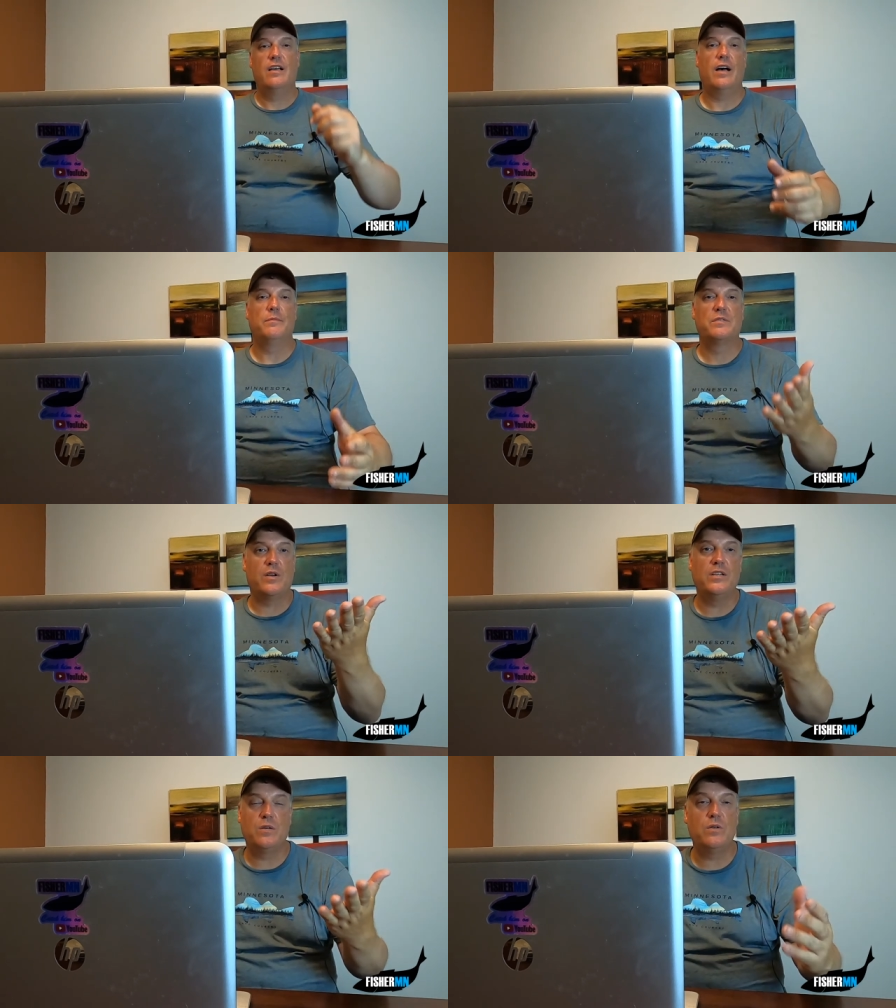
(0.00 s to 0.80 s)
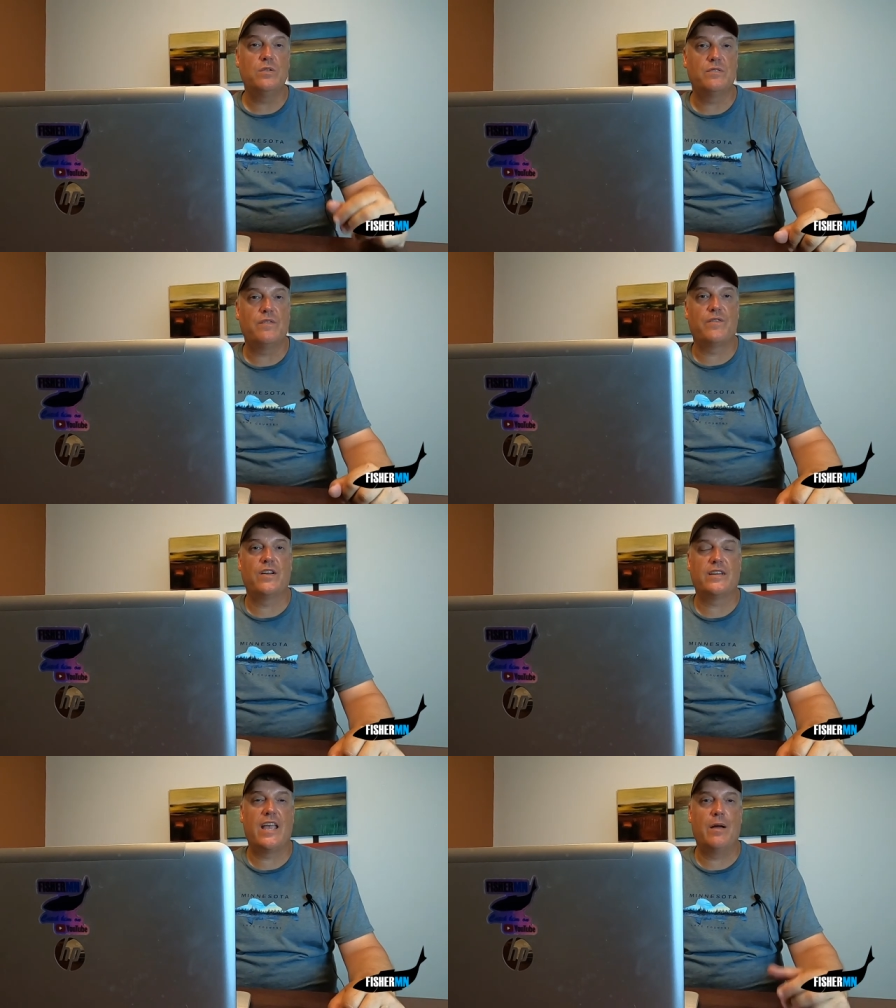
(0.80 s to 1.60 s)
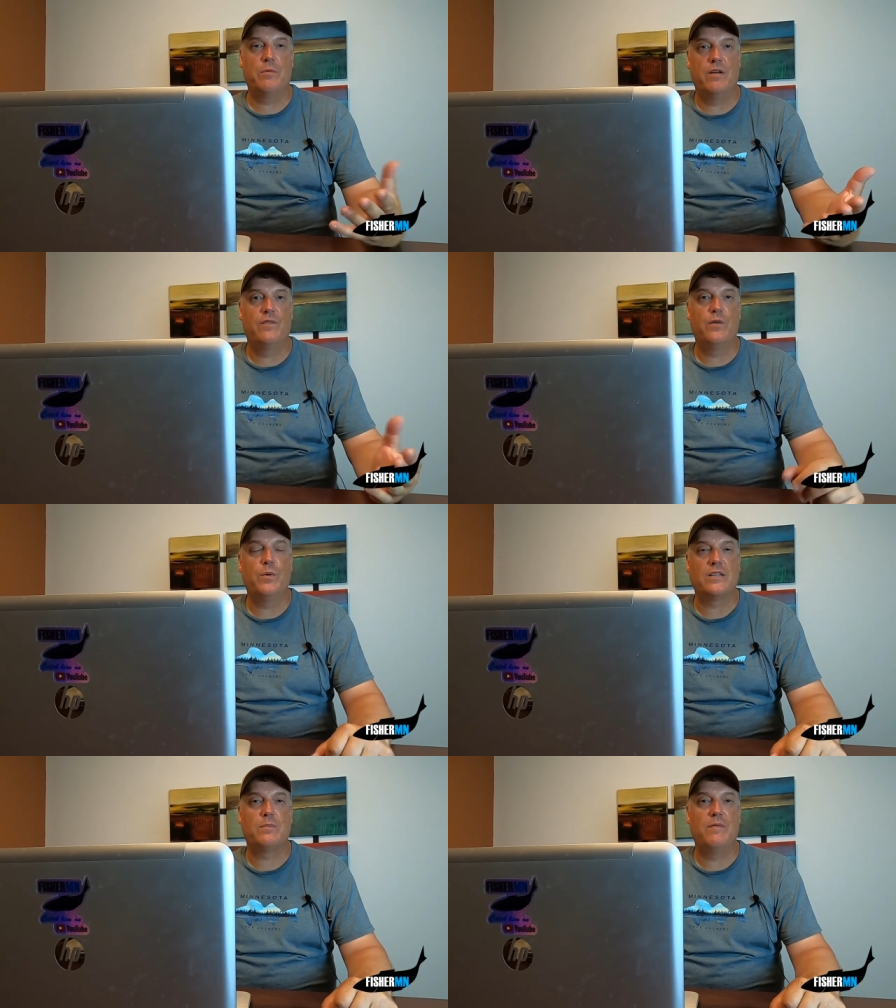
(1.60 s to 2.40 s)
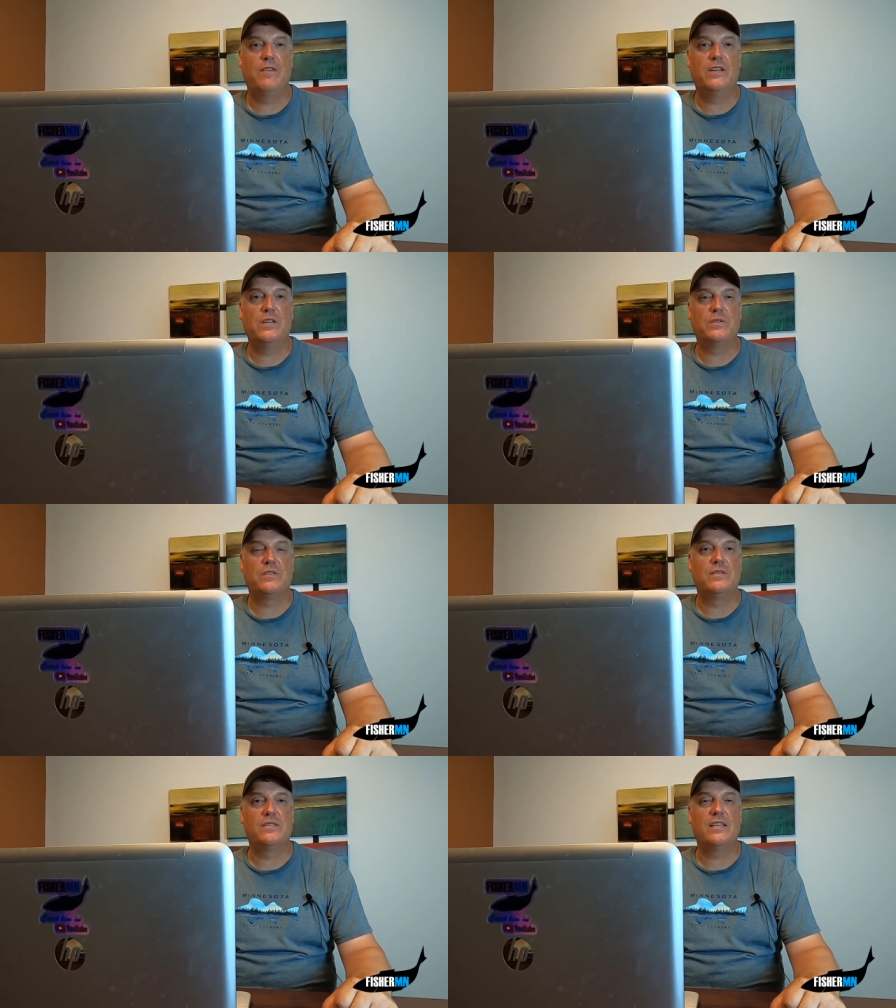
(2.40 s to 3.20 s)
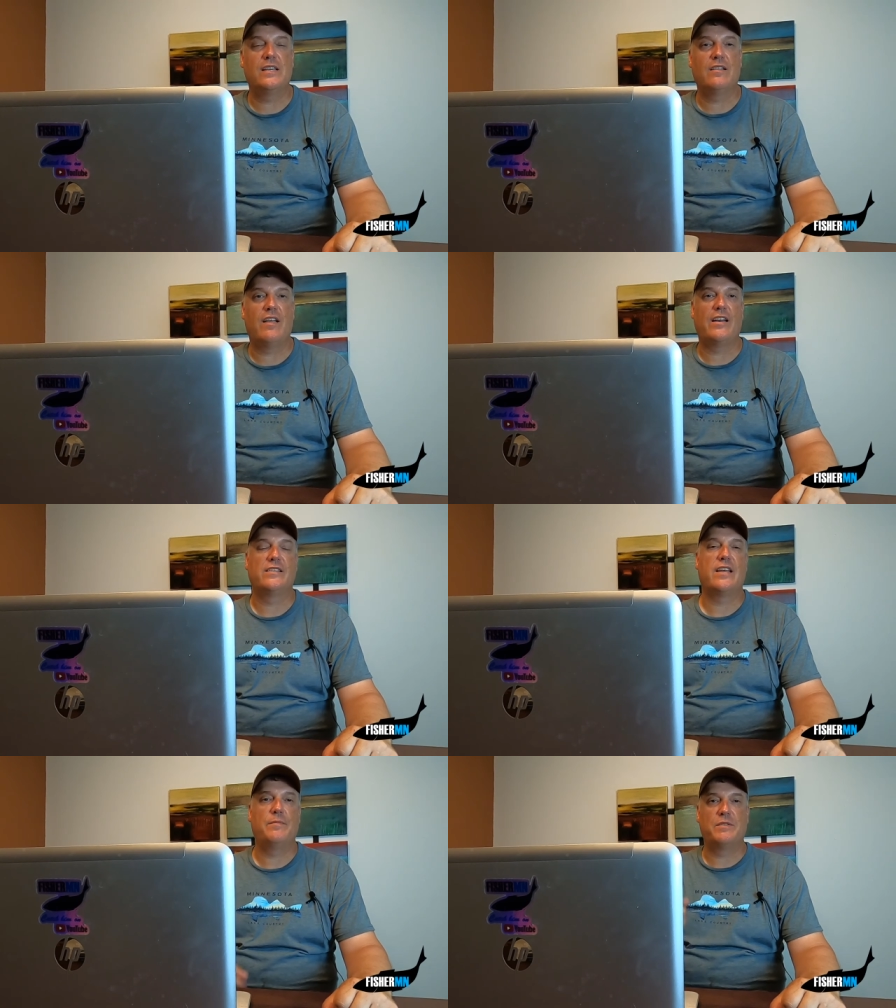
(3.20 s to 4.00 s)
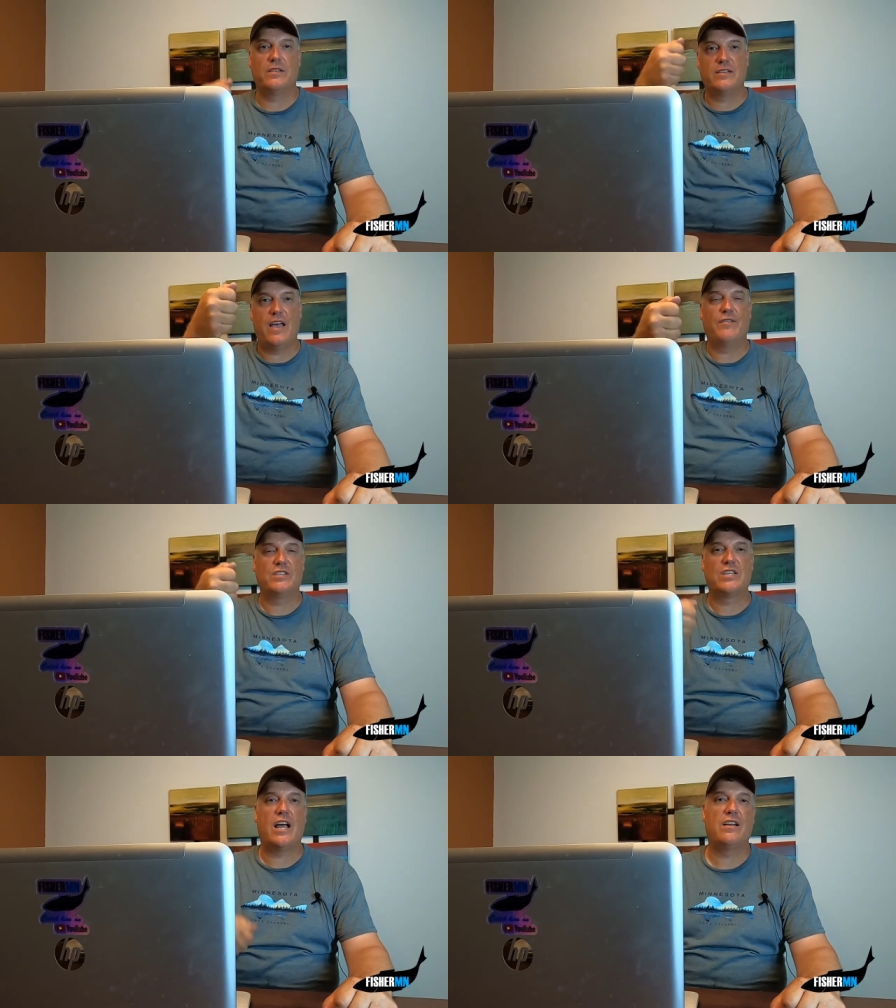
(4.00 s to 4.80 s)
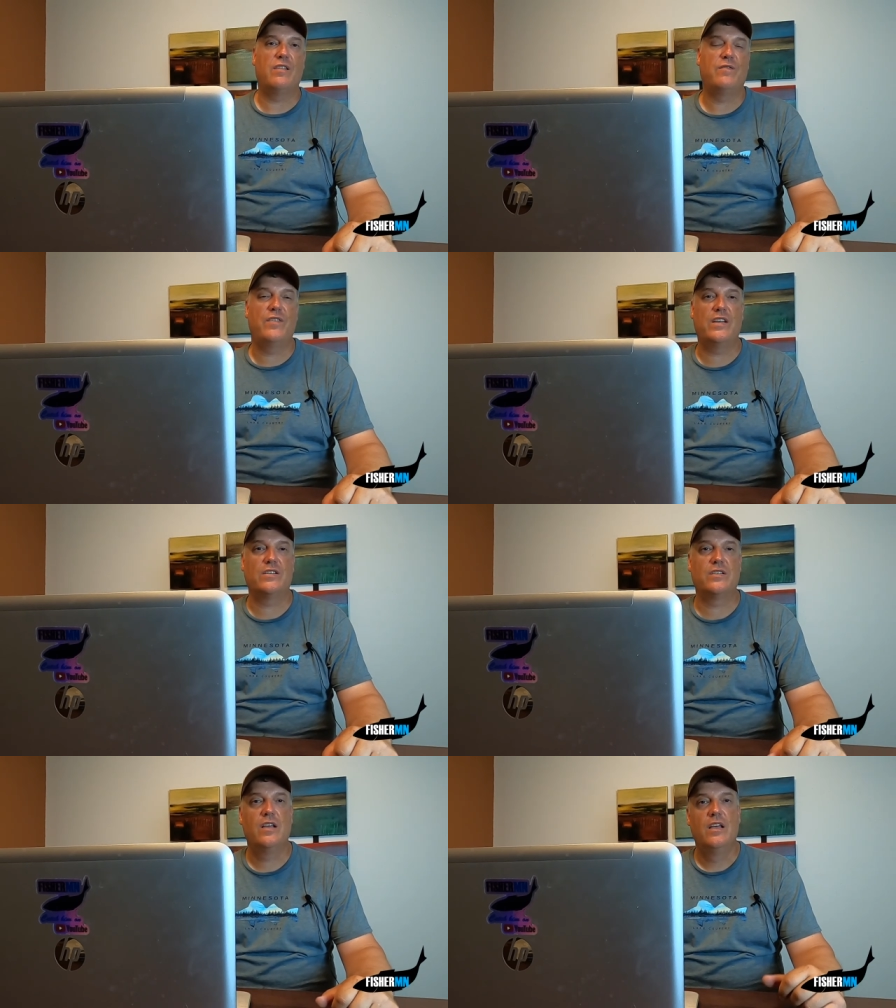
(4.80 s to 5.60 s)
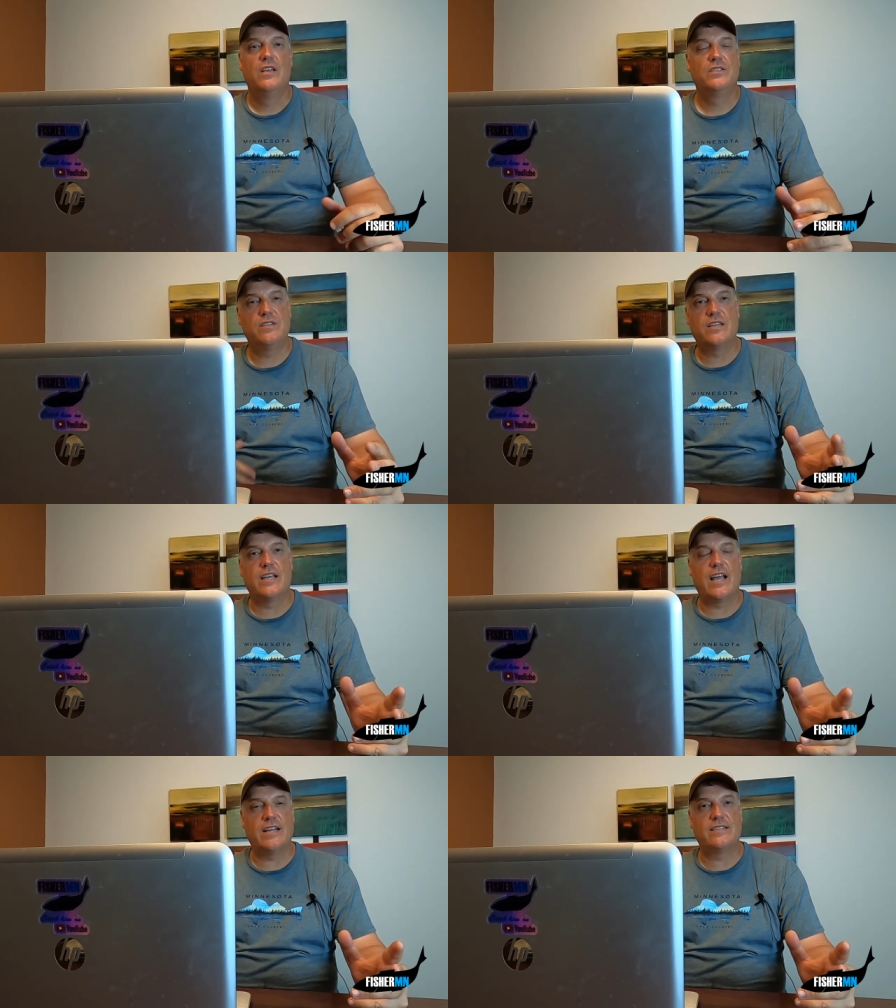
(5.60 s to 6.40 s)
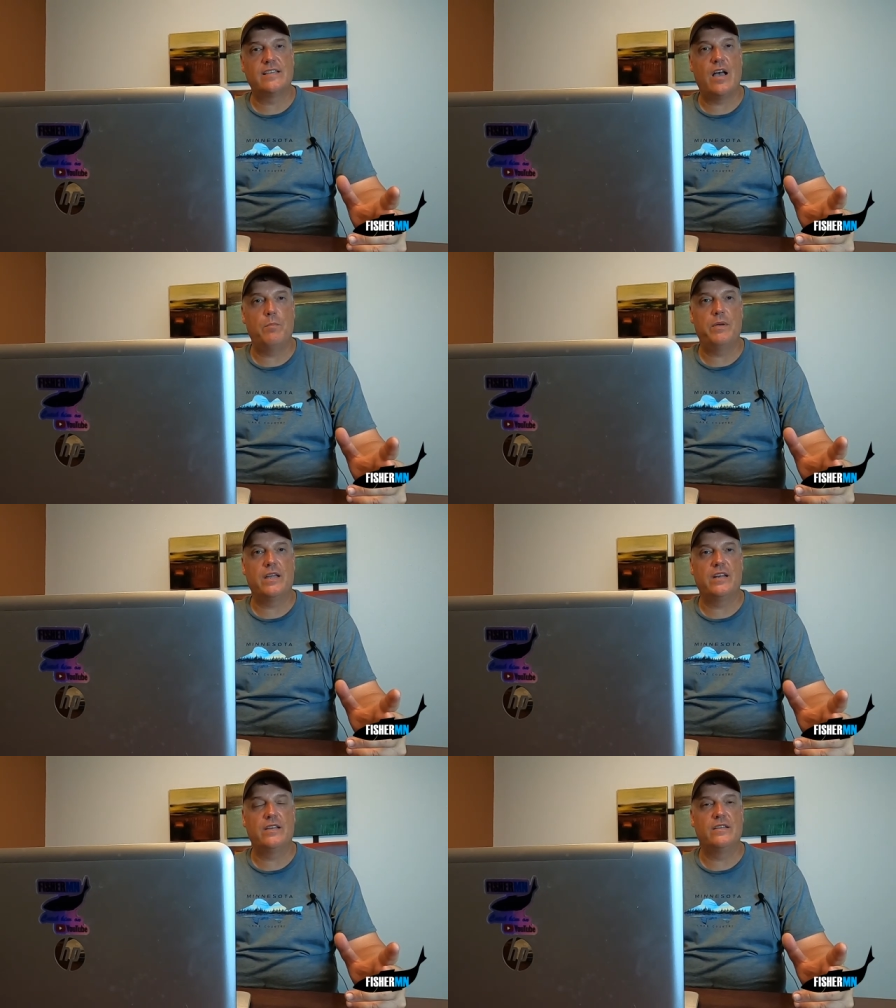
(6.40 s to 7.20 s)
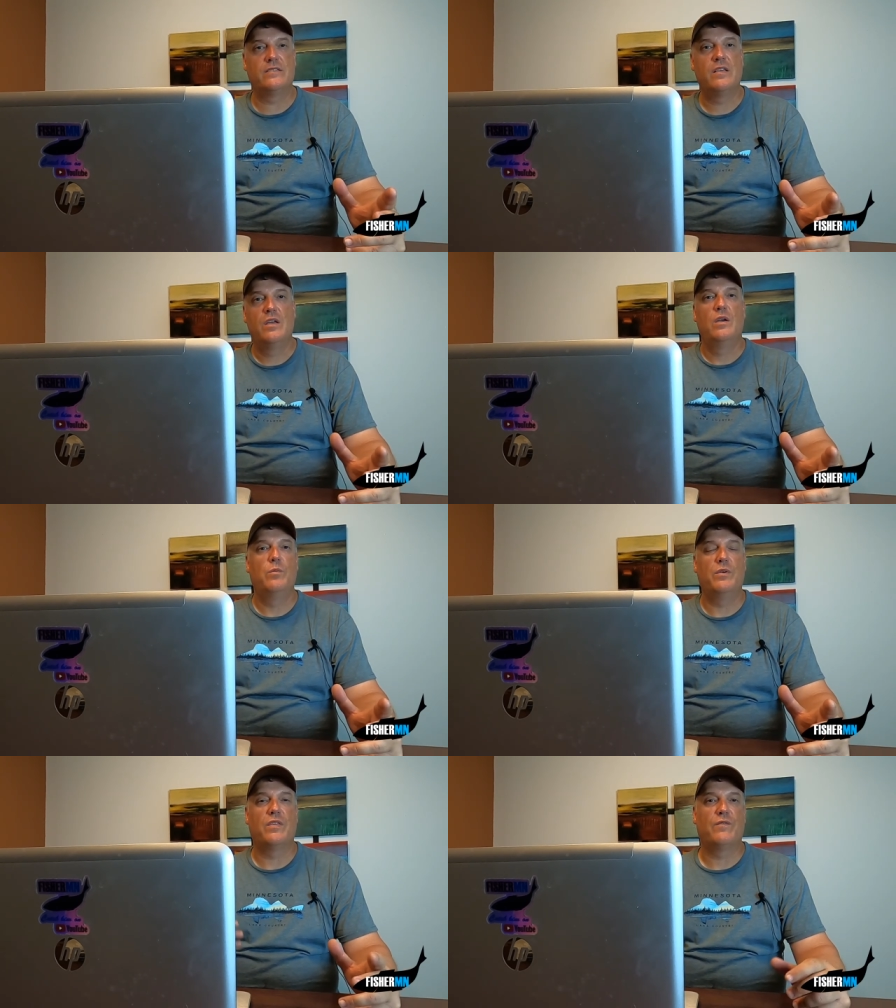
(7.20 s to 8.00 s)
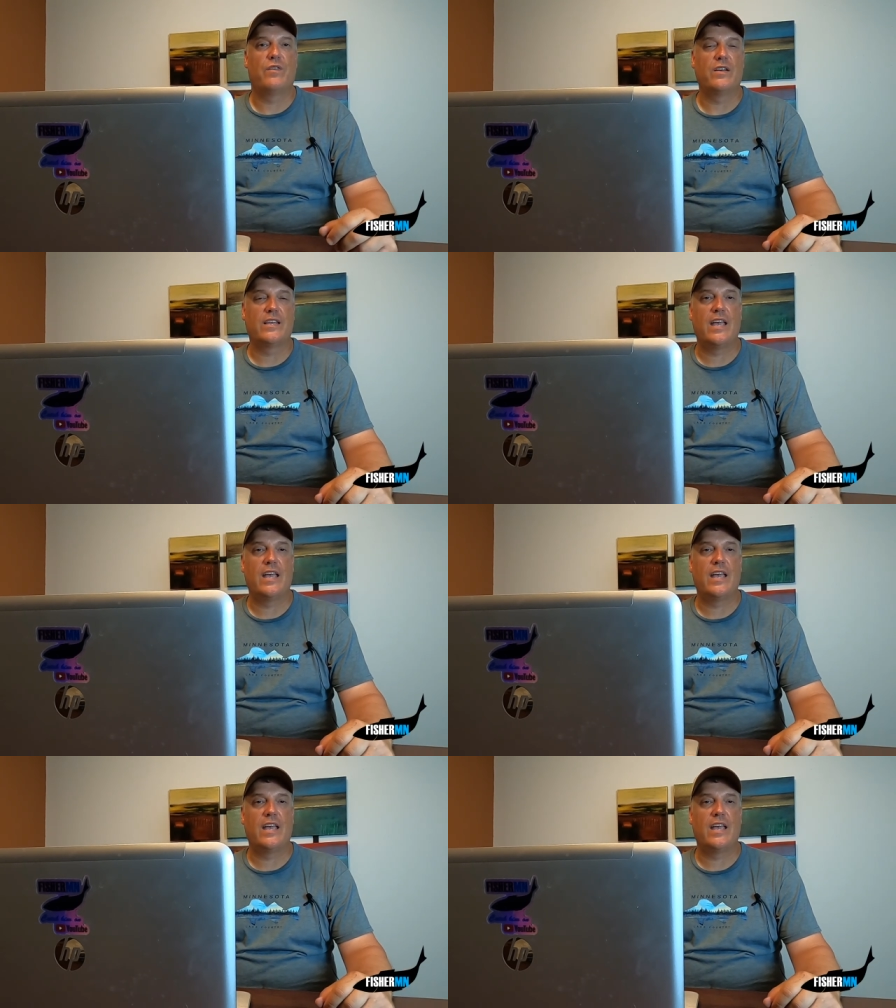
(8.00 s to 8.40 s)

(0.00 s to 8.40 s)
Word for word: Um, so I do use a front camera. If you watch my videos, you see a lot of times I'll have a shot of the fish so you can kind of see how big it is with a front